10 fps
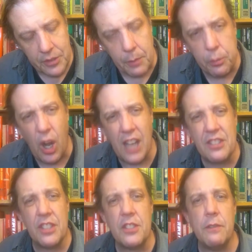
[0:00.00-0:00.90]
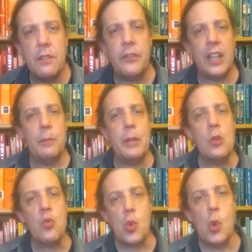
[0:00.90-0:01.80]
is a process of
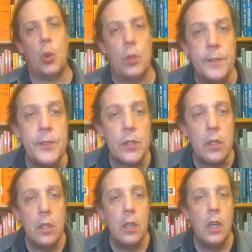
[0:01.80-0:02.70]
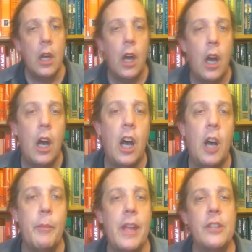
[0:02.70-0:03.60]
developing rules,
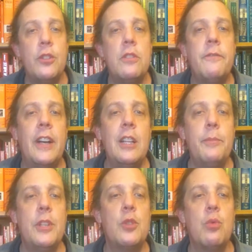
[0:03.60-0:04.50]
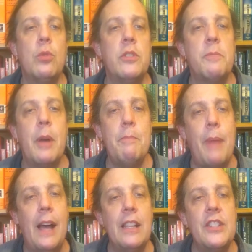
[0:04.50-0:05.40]
um, and you develop these rules by
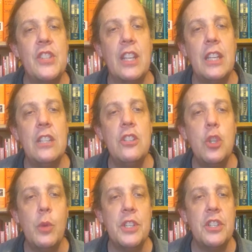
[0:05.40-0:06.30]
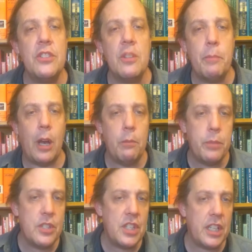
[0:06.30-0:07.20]
balancing intuitions about
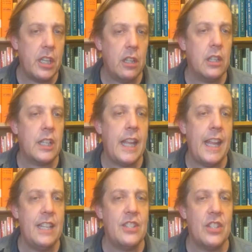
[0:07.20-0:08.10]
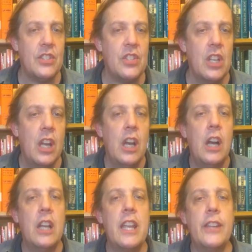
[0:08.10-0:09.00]
particular cases
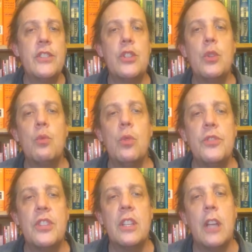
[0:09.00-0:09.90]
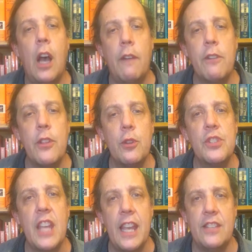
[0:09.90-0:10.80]
against the rules that cover
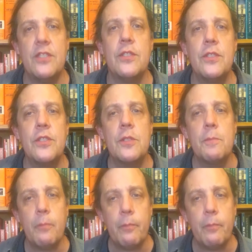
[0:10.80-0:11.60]
those cases.